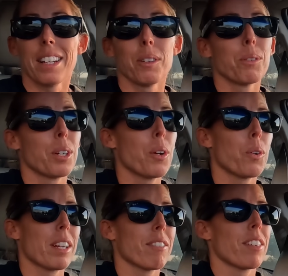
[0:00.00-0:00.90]
I don't
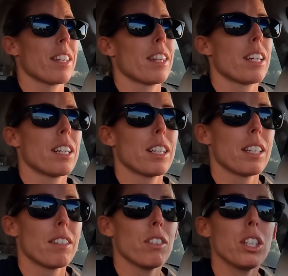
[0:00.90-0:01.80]
know if
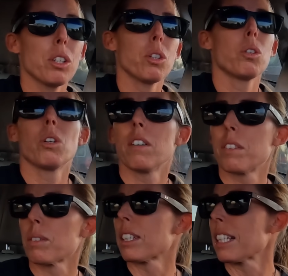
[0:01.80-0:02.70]
the video
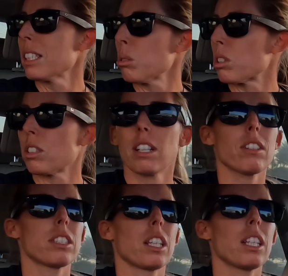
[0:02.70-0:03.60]
of the release will turn
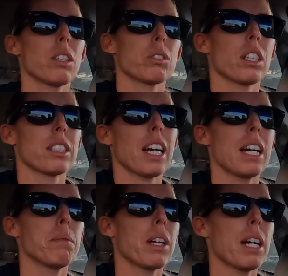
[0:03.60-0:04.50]
out because I think it was on
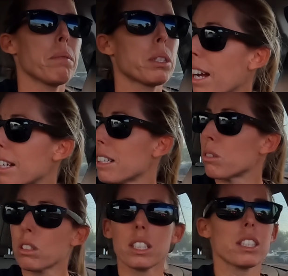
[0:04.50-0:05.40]
time lapse. I
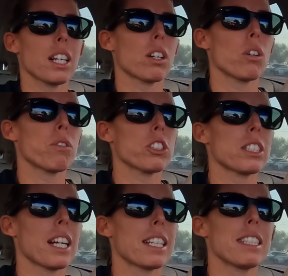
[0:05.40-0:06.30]
did release that gopher
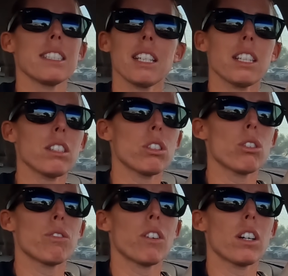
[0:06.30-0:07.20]
snake. Didn't take it
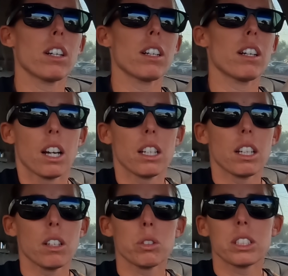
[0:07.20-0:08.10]
too far.
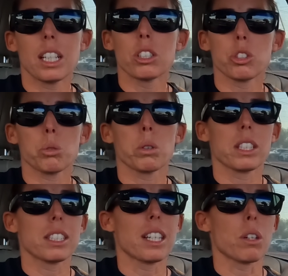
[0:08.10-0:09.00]
It, it was dangerous
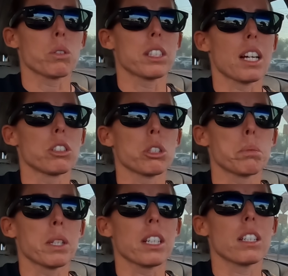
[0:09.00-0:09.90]
where the snake was at
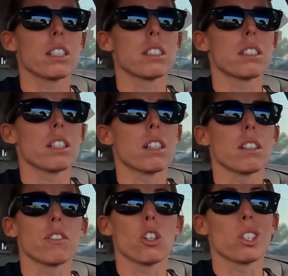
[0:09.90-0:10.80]
just because
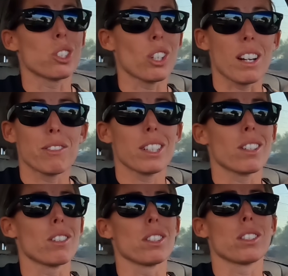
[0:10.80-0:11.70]
of all the
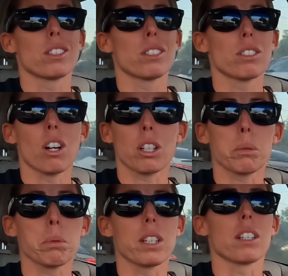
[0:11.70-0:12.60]
traffic, all the
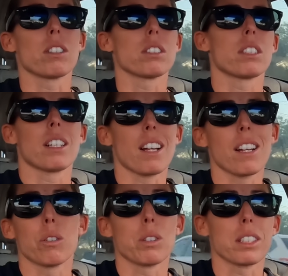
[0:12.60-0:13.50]
soccer players.
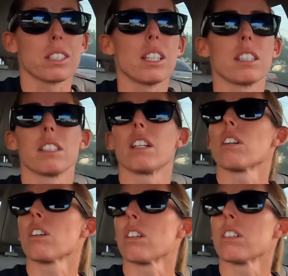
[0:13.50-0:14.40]
I don't want the snake to
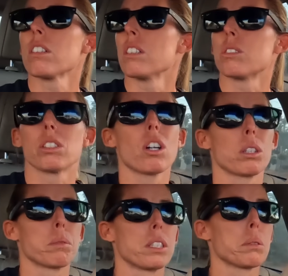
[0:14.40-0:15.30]
get hurt. It was
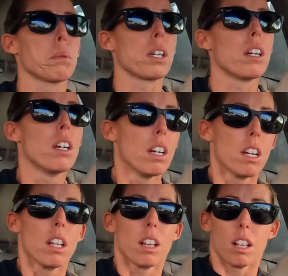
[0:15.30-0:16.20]
harmless, but
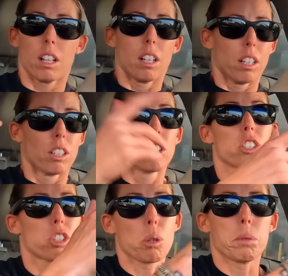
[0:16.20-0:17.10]

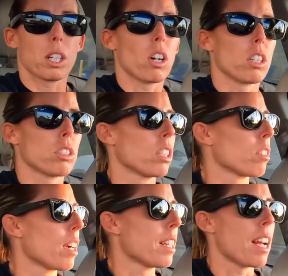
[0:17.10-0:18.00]
there's so many cars
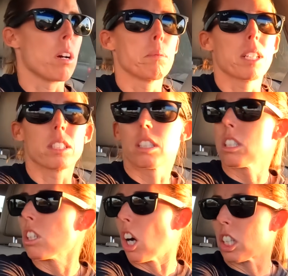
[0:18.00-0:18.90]
here right now because of
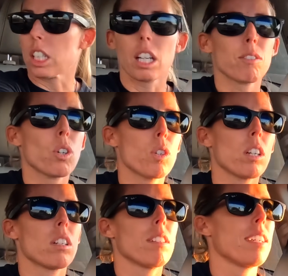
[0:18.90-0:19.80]
the soccer game
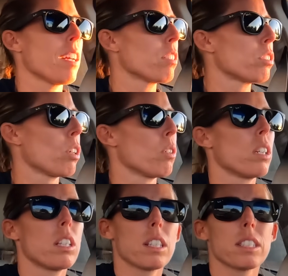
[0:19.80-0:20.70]
going on right now. So
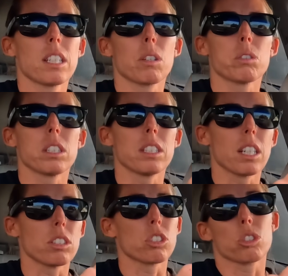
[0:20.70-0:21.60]
that snake was in
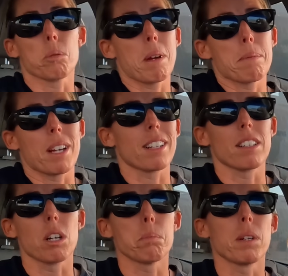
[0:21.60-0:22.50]
danger. So I'm happy I
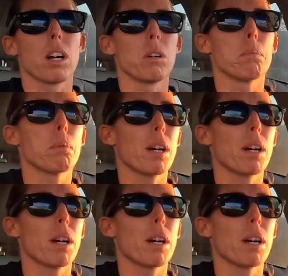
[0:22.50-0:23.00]
could help it out.